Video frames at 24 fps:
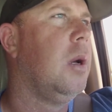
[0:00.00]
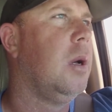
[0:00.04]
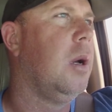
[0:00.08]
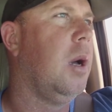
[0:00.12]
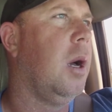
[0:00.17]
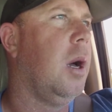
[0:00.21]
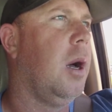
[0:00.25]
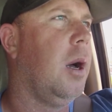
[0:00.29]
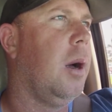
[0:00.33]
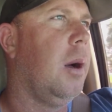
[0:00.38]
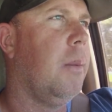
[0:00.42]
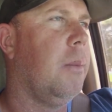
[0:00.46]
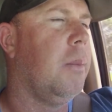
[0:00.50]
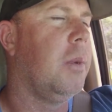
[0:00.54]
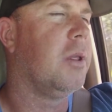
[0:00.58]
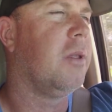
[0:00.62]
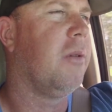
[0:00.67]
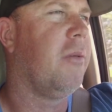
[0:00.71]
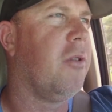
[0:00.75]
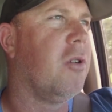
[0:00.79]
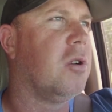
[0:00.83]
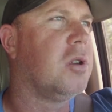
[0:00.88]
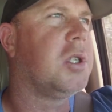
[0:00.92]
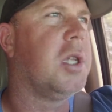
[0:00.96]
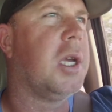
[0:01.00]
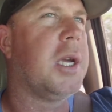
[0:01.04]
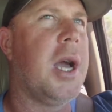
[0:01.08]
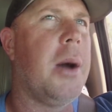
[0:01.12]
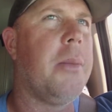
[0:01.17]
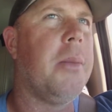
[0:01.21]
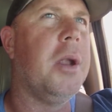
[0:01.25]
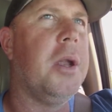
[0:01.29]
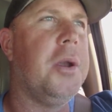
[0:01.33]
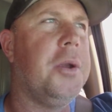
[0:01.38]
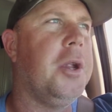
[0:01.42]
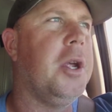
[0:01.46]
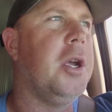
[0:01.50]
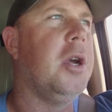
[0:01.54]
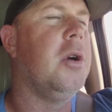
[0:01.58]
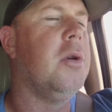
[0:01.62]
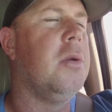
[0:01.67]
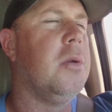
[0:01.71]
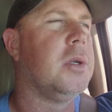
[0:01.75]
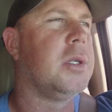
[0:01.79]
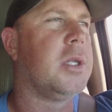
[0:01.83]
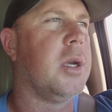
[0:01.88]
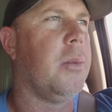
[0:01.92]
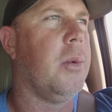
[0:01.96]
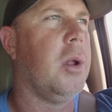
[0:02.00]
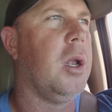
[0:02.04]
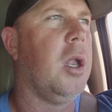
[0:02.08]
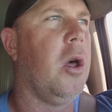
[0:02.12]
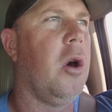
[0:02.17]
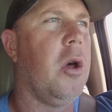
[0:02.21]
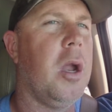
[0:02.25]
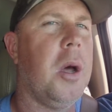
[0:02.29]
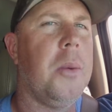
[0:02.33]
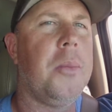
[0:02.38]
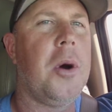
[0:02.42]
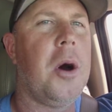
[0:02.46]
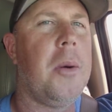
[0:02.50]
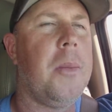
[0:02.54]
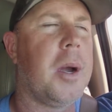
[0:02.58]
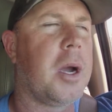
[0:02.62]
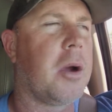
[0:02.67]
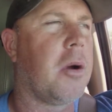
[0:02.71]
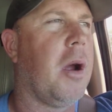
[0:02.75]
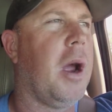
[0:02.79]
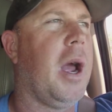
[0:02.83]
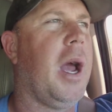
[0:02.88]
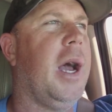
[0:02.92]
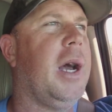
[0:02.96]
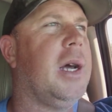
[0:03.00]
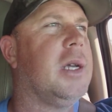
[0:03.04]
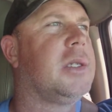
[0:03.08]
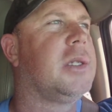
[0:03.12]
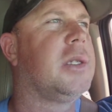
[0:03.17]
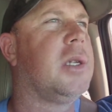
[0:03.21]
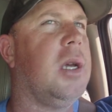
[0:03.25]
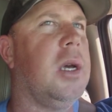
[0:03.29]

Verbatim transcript: Um, but the first thing I'm going to do is I'm going to load up all my grass.